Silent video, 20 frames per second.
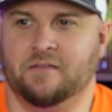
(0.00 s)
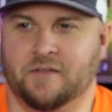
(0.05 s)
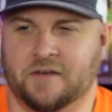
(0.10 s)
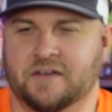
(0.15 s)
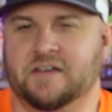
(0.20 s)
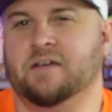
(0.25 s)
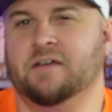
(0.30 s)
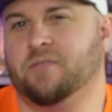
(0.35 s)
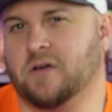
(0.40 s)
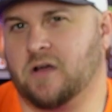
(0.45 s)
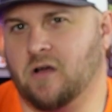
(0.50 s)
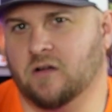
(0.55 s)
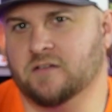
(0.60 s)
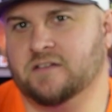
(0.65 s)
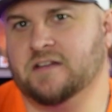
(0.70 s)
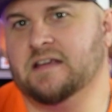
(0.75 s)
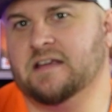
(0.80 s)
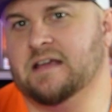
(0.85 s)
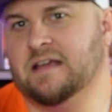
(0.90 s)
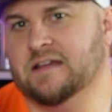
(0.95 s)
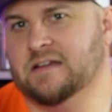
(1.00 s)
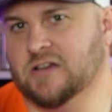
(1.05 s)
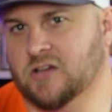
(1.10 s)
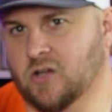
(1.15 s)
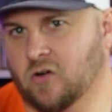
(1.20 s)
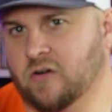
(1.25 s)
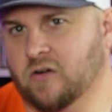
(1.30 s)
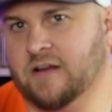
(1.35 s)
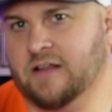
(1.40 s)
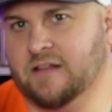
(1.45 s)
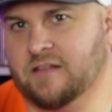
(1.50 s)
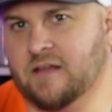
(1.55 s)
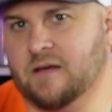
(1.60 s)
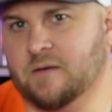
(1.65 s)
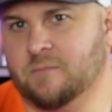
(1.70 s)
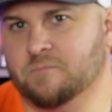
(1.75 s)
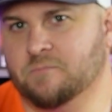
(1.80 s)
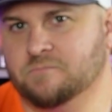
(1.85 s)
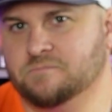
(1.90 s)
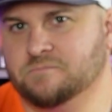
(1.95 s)
difficulty in learning
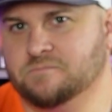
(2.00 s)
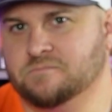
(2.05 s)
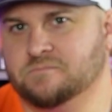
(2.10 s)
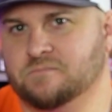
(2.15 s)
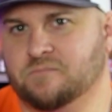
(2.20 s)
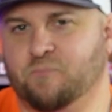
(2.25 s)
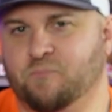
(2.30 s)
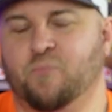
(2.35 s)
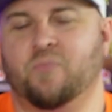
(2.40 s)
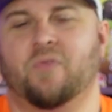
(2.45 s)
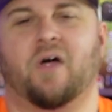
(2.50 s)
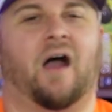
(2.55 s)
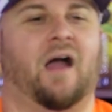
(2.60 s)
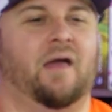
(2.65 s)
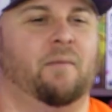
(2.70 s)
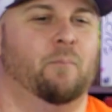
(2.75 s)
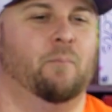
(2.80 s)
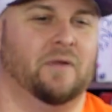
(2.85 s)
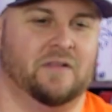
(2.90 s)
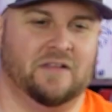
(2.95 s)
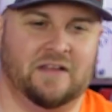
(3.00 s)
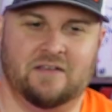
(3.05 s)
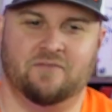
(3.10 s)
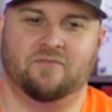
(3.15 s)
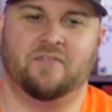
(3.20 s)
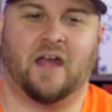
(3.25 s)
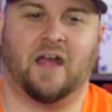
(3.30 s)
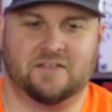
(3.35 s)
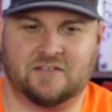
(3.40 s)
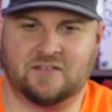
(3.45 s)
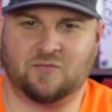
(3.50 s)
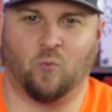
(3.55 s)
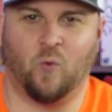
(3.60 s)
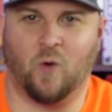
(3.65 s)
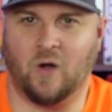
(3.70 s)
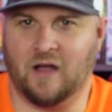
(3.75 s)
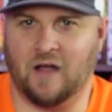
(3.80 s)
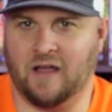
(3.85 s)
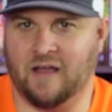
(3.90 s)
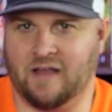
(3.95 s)
them, I believe that's
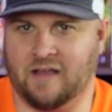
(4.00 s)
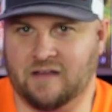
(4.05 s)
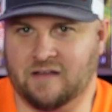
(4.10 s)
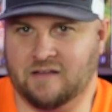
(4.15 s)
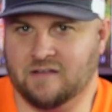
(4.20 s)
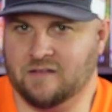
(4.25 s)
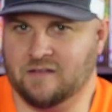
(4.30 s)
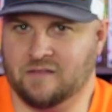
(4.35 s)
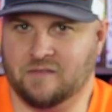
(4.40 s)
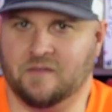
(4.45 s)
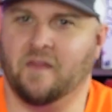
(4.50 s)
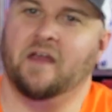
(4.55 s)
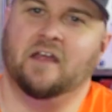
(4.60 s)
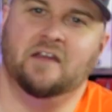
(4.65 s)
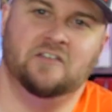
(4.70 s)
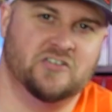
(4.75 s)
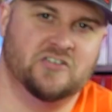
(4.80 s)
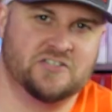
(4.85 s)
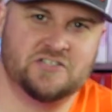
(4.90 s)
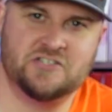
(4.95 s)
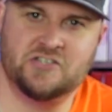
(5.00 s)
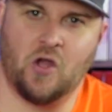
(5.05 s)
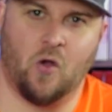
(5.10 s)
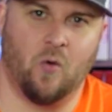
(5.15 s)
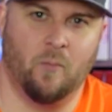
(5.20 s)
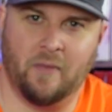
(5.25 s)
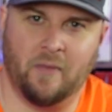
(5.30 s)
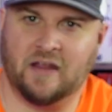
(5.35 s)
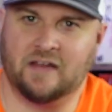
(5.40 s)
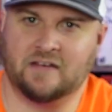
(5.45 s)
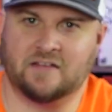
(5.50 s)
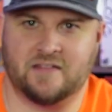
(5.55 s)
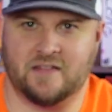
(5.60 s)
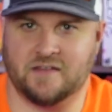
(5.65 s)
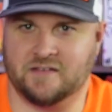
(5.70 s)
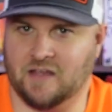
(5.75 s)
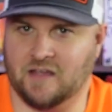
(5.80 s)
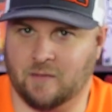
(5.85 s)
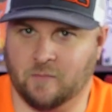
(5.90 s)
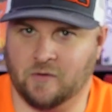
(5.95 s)
why they just don't make it to the
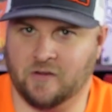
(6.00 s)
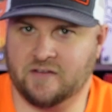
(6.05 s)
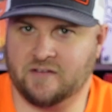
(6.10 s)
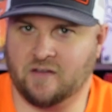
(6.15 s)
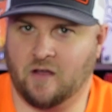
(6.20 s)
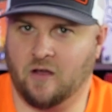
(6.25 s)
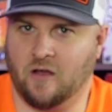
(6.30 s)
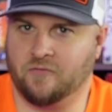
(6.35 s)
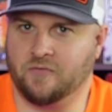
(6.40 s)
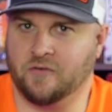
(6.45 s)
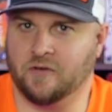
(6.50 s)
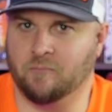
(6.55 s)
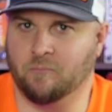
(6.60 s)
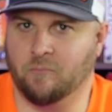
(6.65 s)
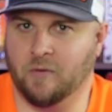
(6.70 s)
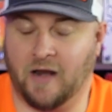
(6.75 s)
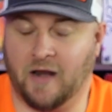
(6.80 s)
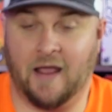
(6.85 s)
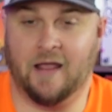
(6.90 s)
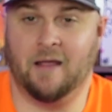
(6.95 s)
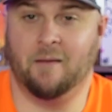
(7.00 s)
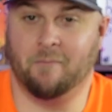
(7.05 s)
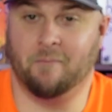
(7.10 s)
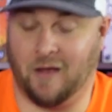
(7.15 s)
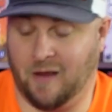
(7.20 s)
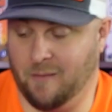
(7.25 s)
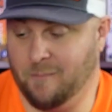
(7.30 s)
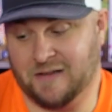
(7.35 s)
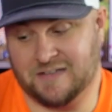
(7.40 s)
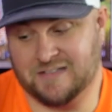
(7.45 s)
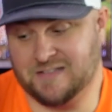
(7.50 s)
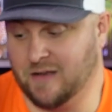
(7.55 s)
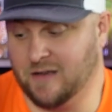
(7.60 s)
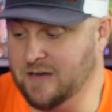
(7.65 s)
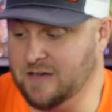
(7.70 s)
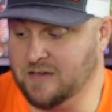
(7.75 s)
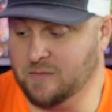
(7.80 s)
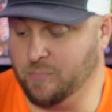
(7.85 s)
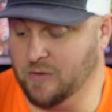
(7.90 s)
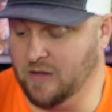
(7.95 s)
table as often. But I'm
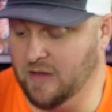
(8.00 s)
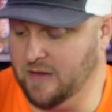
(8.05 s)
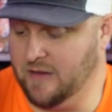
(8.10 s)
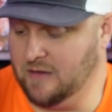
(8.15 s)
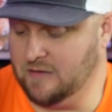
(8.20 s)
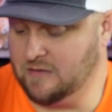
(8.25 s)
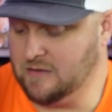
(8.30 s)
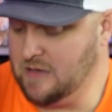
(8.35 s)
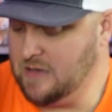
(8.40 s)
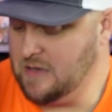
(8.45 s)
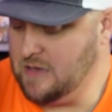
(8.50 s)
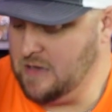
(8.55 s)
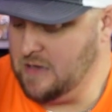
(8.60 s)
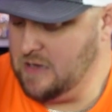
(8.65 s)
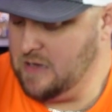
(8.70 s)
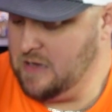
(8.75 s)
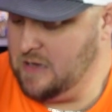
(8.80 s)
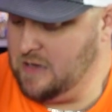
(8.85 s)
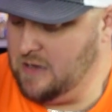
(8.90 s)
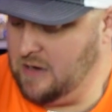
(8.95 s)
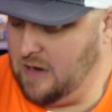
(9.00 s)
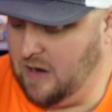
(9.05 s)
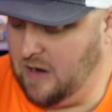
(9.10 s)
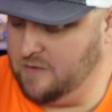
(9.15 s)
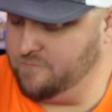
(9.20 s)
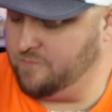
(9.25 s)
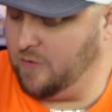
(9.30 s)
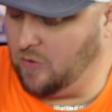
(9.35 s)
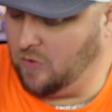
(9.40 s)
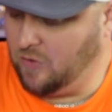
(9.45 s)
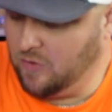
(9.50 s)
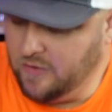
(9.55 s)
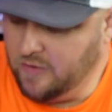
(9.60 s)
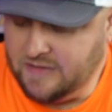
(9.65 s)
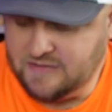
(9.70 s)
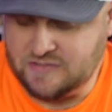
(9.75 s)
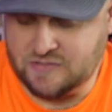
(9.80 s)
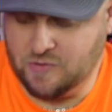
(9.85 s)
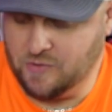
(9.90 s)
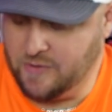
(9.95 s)
excited to play it. I've heard
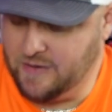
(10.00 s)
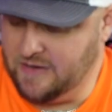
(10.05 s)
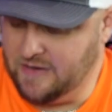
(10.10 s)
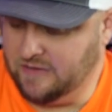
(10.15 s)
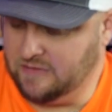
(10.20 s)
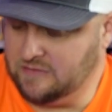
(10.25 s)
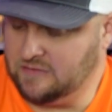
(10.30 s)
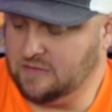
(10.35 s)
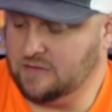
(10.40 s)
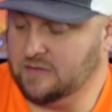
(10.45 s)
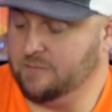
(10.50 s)
it's great.